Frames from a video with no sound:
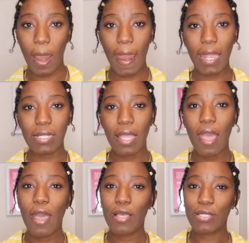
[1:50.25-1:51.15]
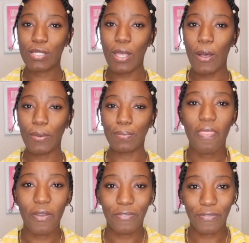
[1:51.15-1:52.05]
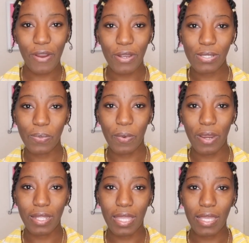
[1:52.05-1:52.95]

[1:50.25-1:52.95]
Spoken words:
All right, so the first word